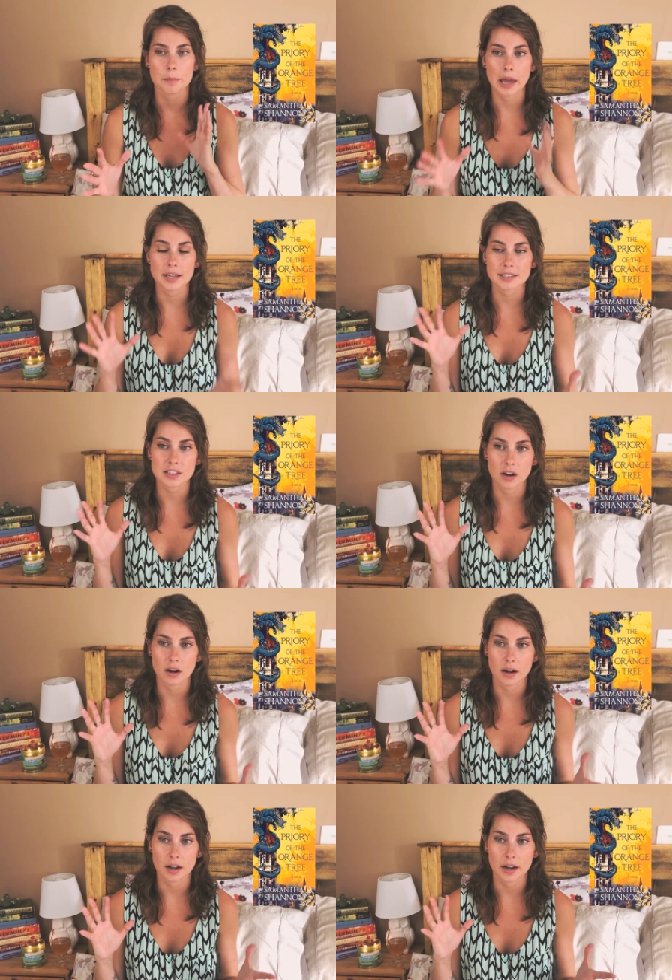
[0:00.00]
based
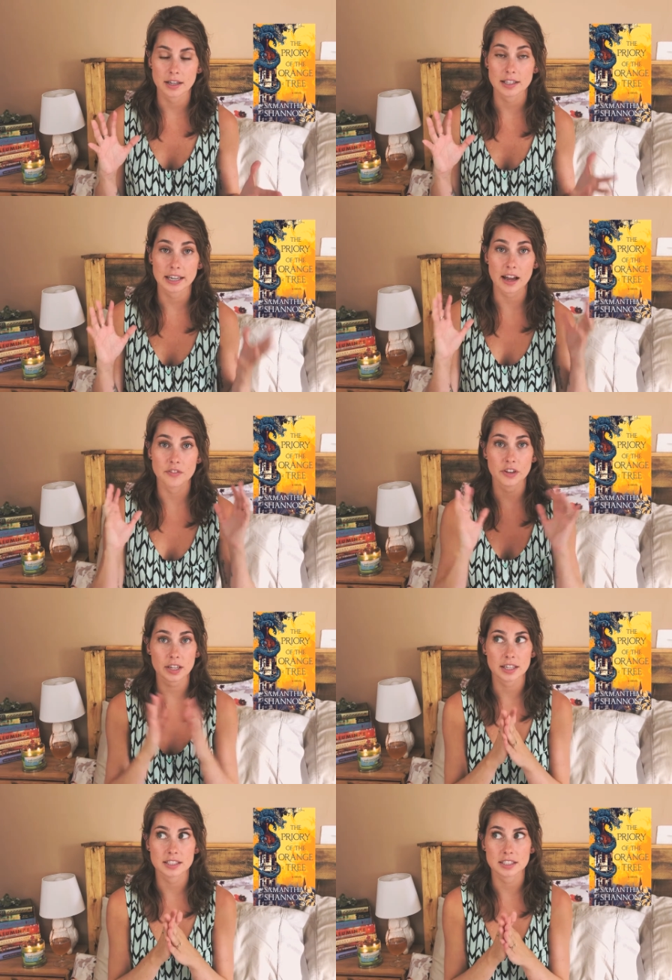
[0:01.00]
on, like, I feel
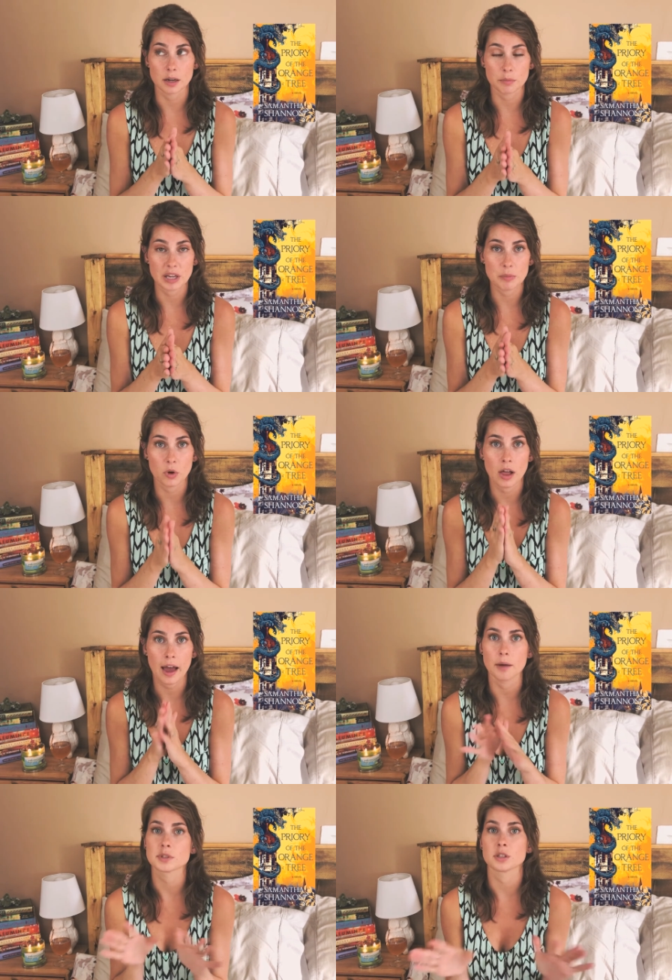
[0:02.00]
like some people
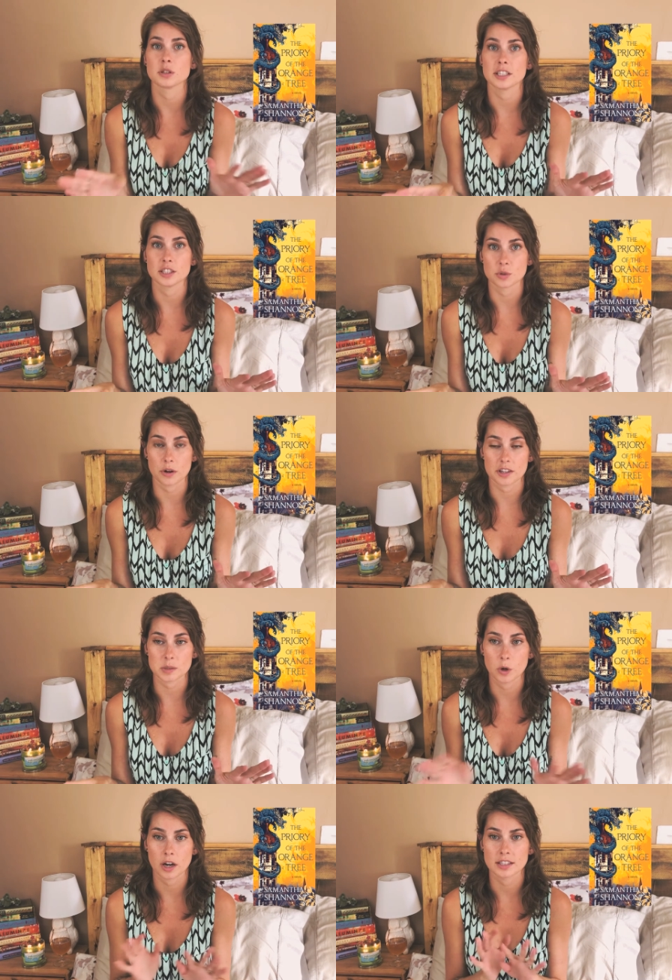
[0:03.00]
absolutely adore
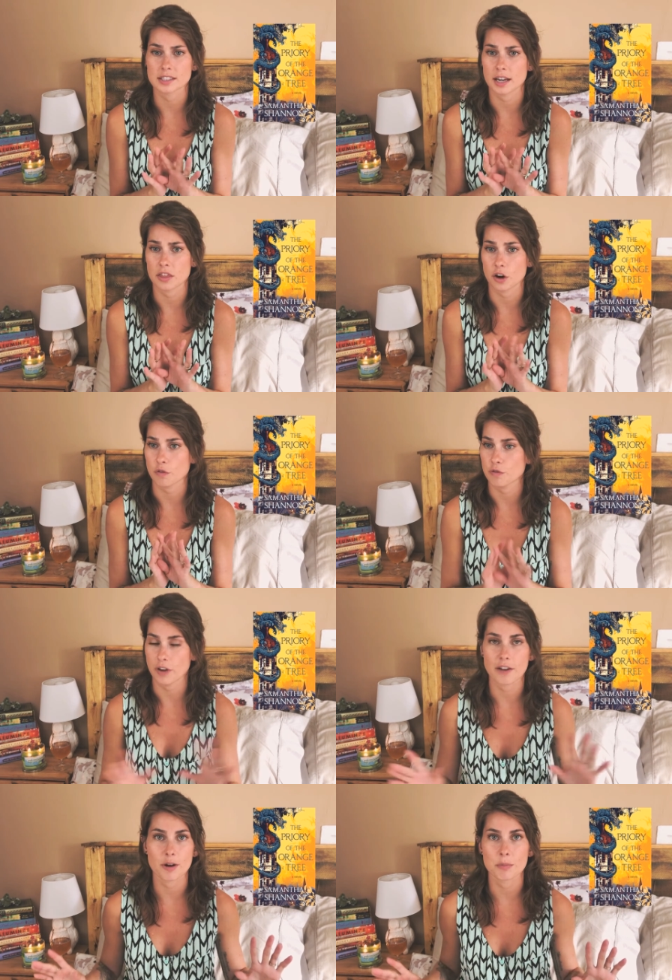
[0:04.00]
this book. It's like their
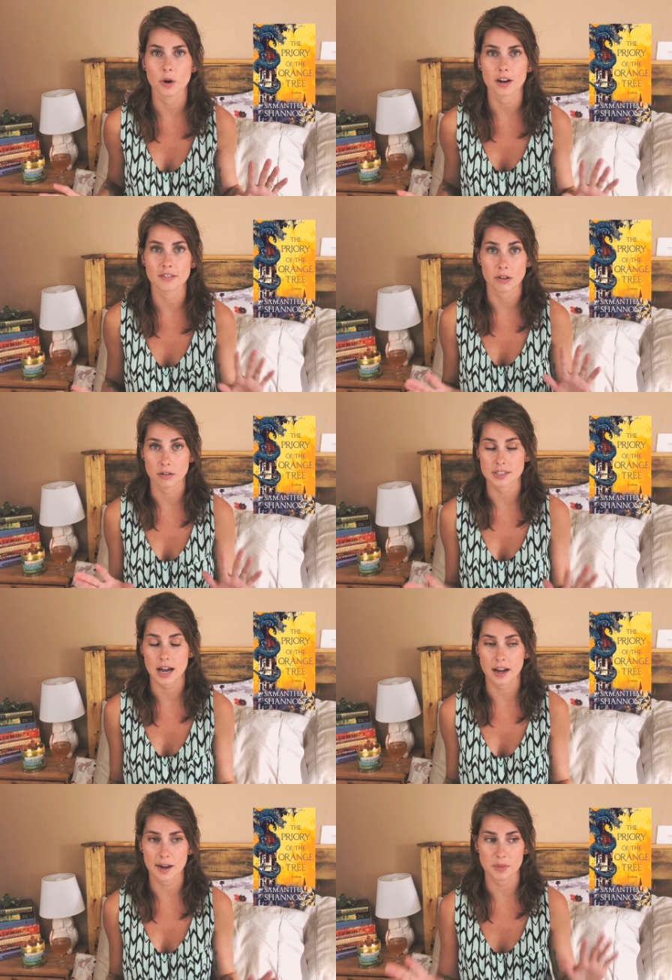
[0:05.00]
favorite book of all
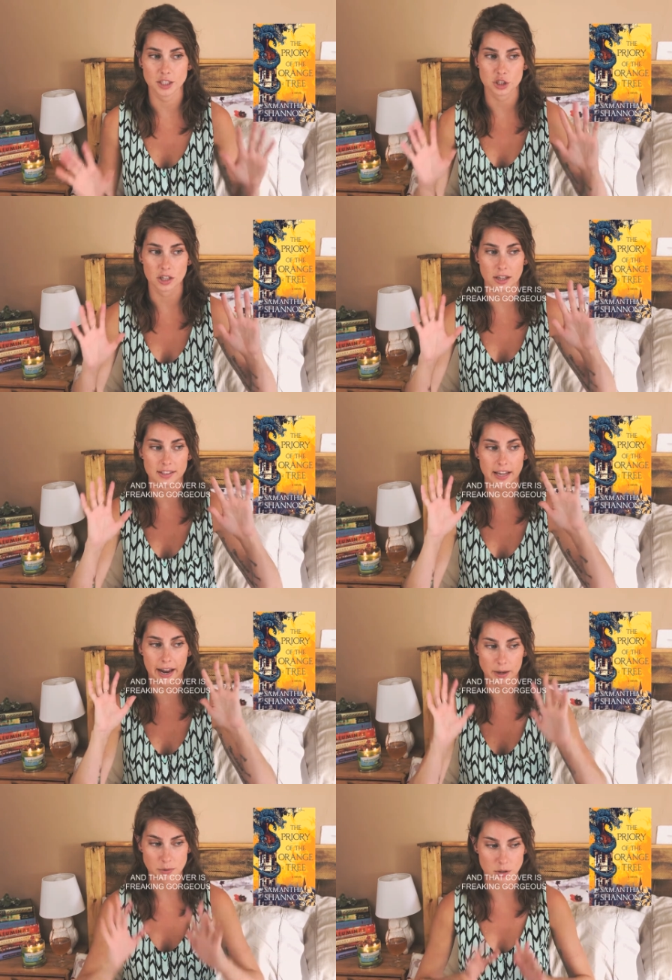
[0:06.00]
time. They just think it's
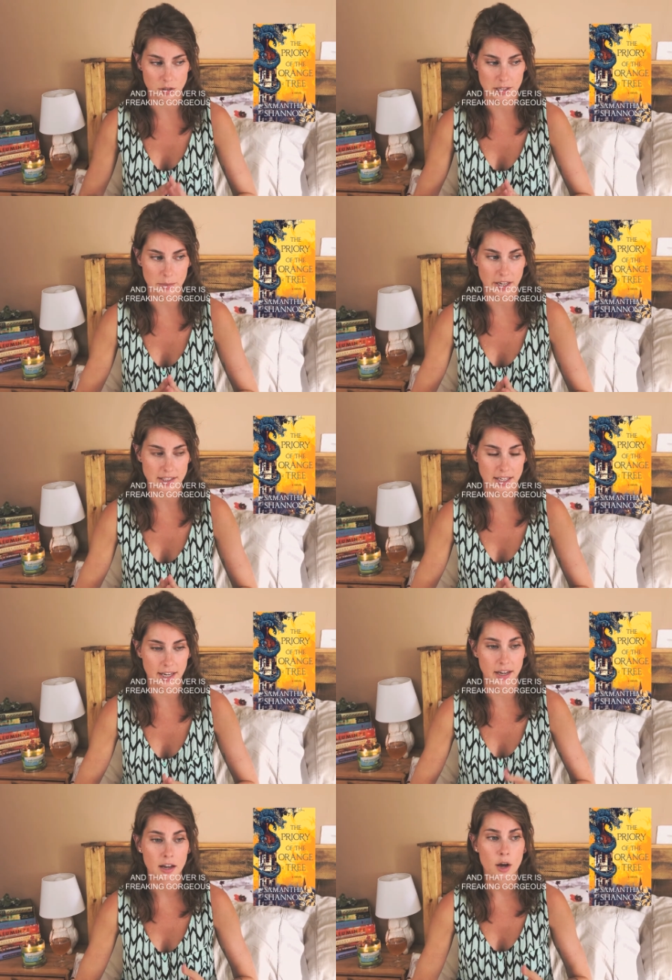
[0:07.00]
absolutely
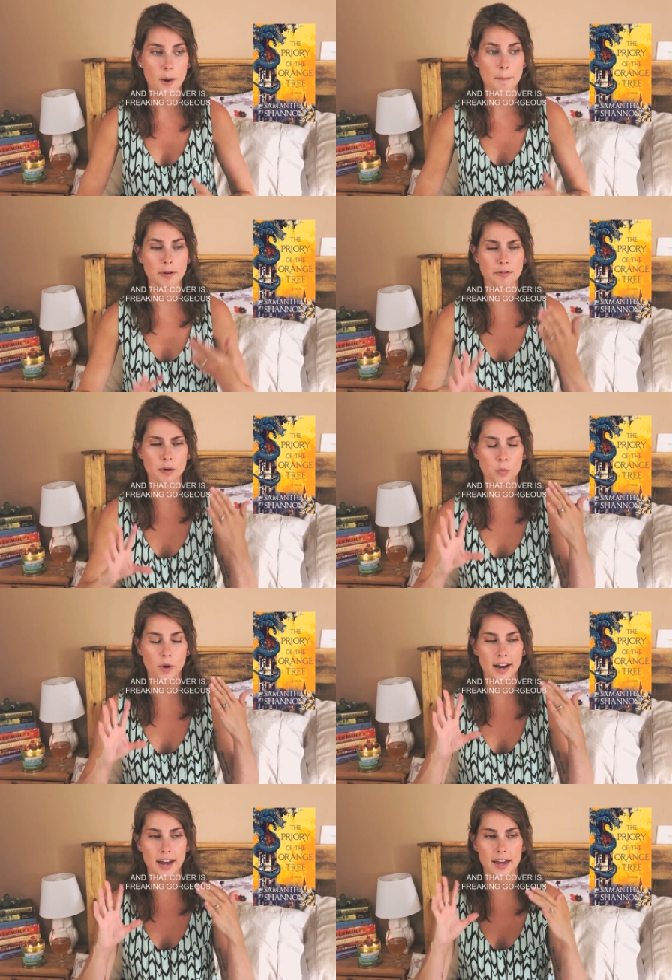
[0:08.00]
amazing. But from
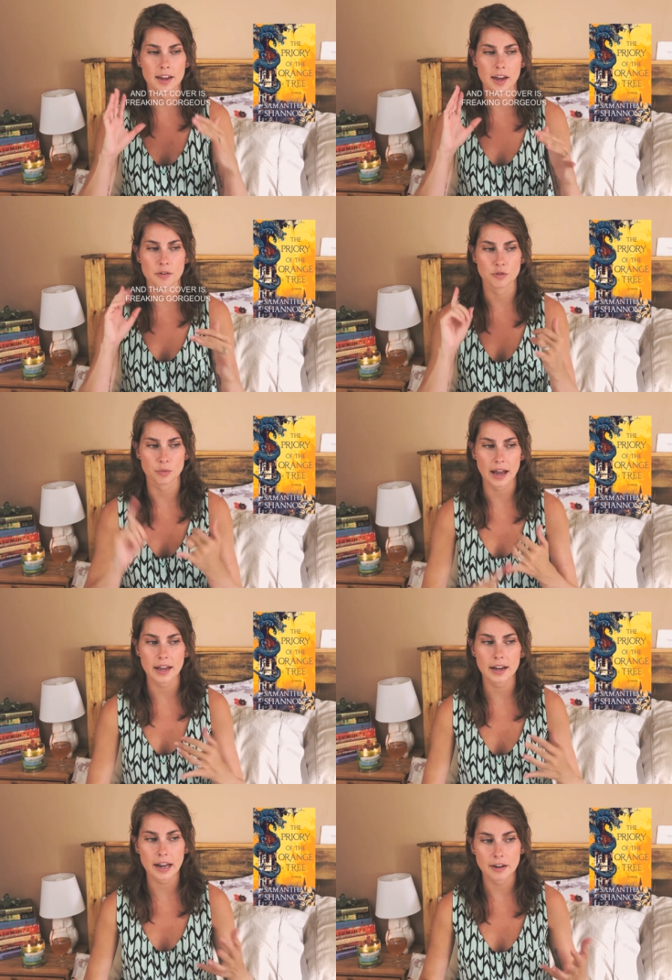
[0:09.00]
what I have
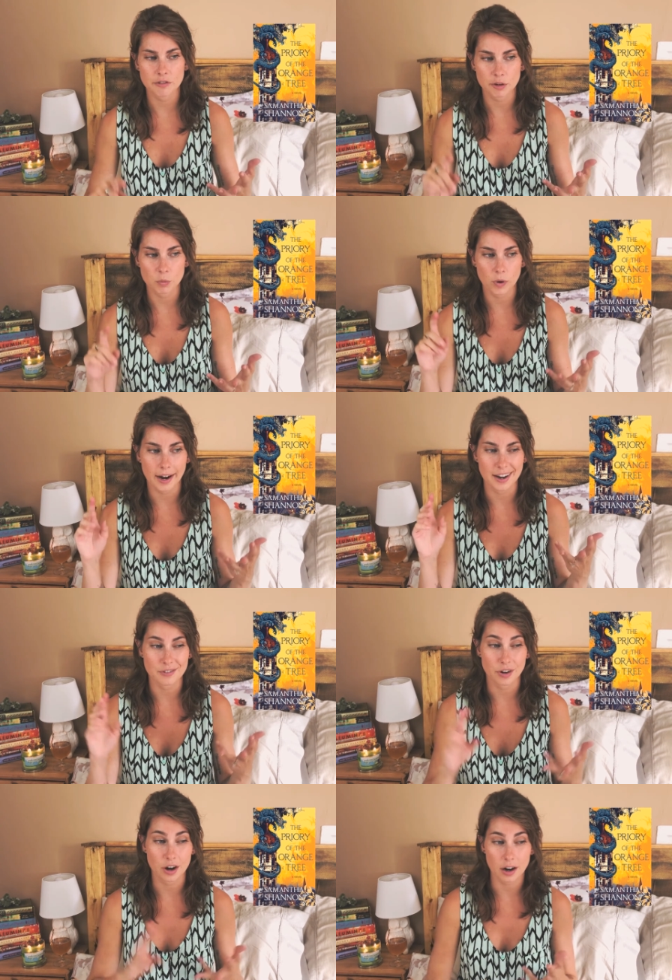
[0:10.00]
read and from what I
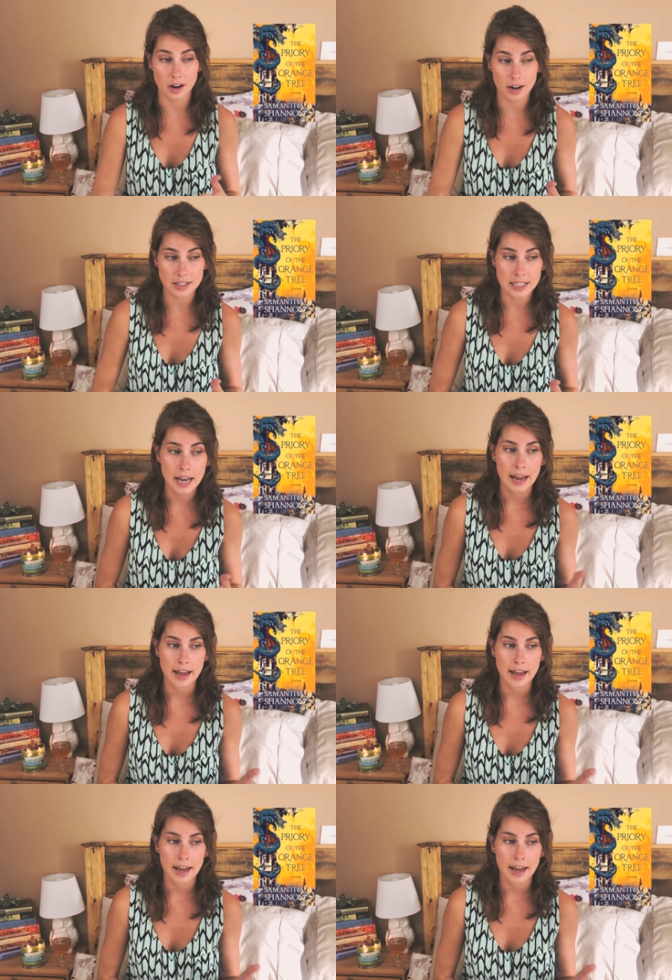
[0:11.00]
have heard